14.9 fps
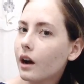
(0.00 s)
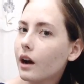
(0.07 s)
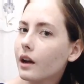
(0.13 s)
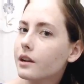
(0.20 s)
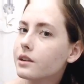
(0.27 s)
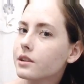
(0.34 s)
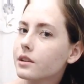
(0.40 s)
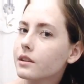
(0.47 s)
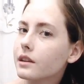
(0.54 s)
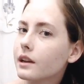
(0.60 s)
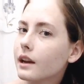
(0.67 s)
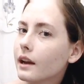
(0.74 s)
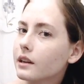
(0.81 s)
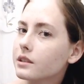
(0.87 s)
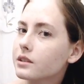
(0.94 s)
under the
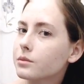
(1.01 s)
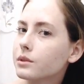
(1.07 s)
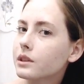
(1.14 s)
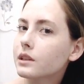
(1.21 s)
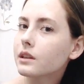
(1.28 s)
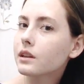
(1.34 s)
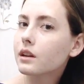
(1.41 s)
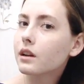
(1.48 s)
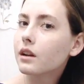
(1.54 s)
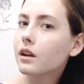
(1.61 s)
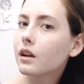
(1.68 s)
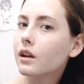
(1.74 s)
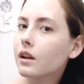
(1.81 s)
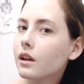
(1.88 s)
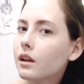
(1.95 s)
next one
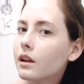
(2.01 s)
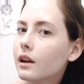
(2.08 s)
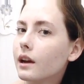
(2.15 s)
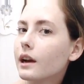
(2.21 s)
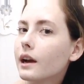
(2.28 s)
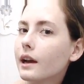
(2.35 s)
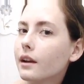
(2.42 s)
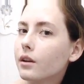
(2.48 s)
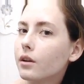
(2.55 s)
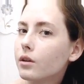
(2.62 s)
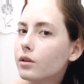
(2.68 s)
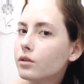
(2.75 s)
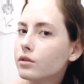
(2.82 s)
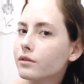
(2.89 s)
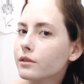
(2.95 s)
and
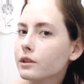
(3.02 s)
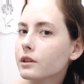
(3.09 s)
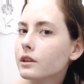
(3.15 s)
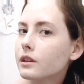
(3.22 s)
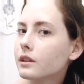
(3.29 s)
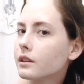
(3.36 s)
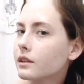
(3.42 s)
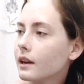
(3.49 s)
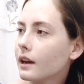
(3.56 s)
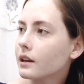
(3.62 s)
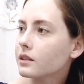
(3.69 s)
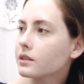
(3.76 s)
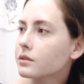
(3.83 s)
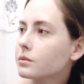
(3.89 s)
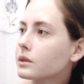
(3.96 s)
over the
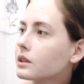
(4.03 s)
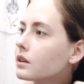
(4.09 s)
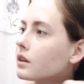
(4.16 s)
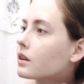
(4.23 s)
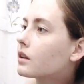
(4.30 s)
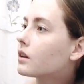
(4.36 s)
next one.